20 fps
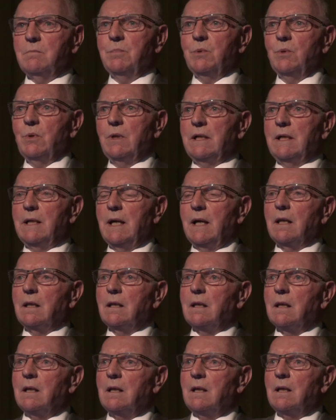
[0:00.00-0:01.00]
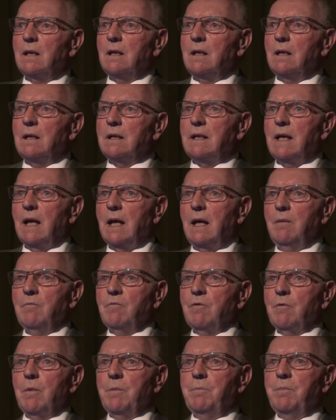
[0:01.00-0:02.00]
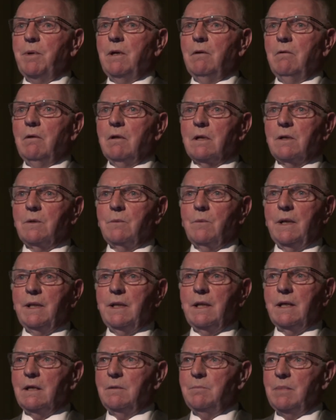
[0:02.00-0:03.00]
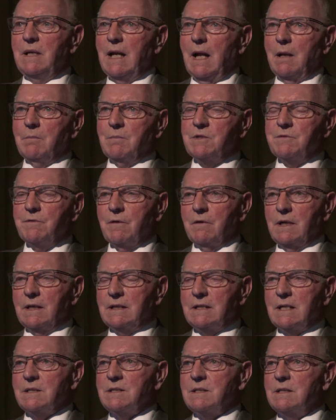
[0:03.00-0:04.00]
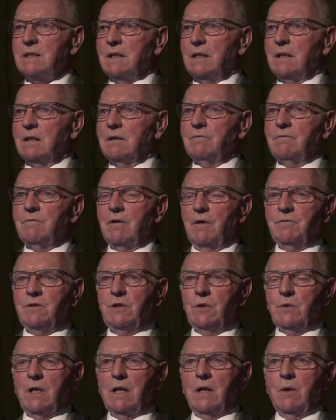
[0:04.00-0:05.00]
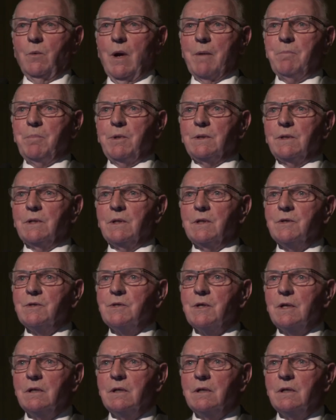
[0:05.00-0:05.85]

and Bu Lindell, came from a period when there had been atmospheric testing of nuclear weapons,